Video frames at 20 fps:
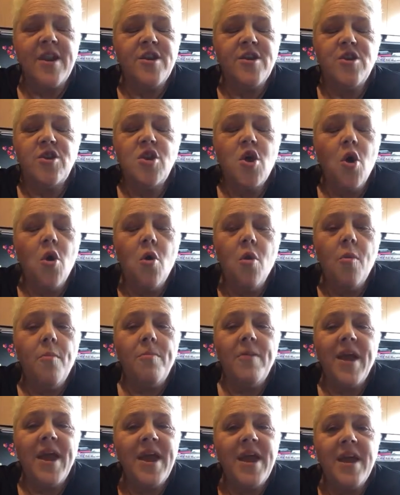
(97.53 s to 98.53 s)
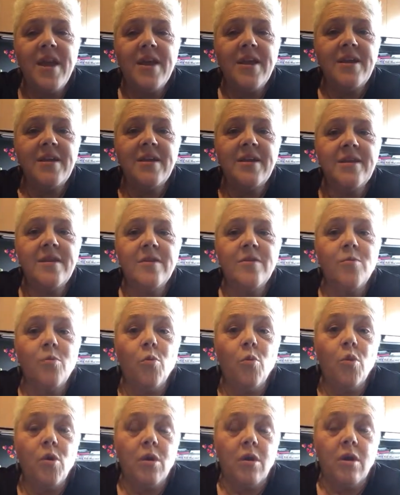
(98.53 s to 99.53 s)
no paid
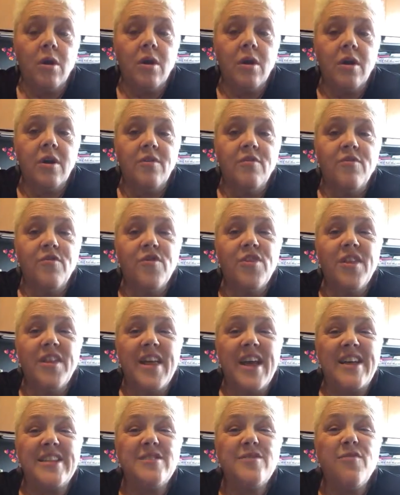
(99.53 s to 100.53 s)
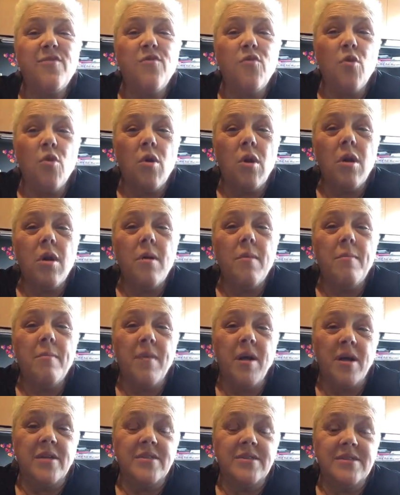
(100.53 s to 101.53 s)
work for the last 4
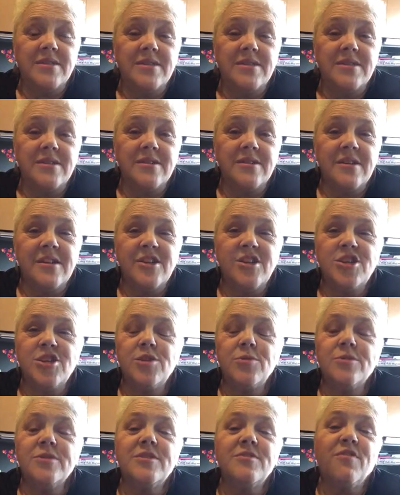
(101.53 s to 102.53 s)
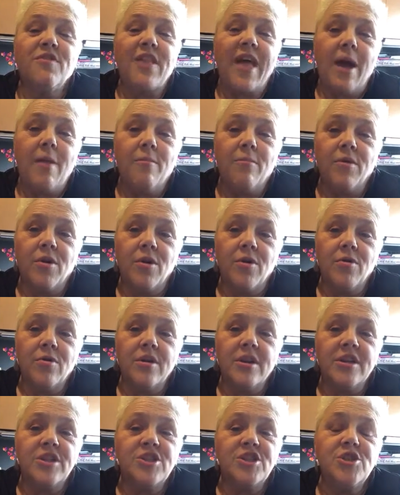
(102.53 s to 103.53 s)
months. She was flat
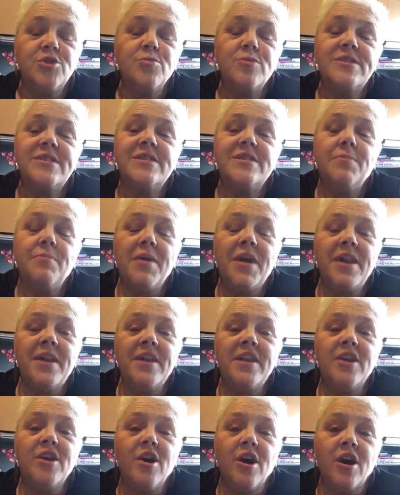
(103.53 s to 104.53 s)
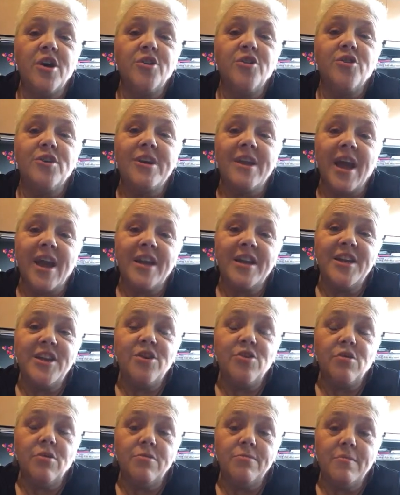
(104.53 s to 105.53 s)
broke and she was depending on her
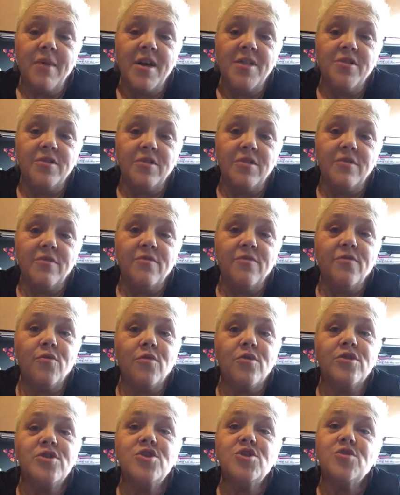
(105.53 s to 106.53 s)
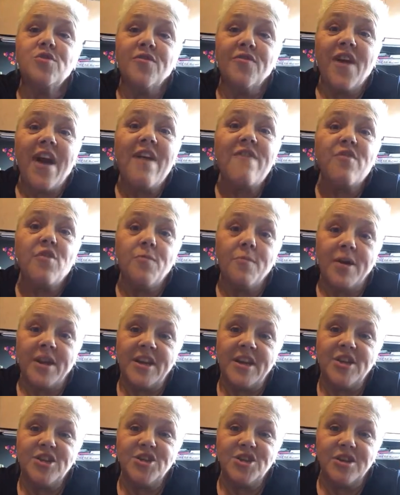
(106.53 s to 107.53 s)
90-year-old mother for survival
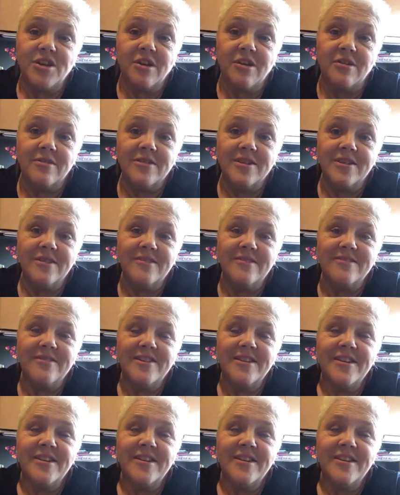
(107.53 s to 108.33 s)
money, she called it.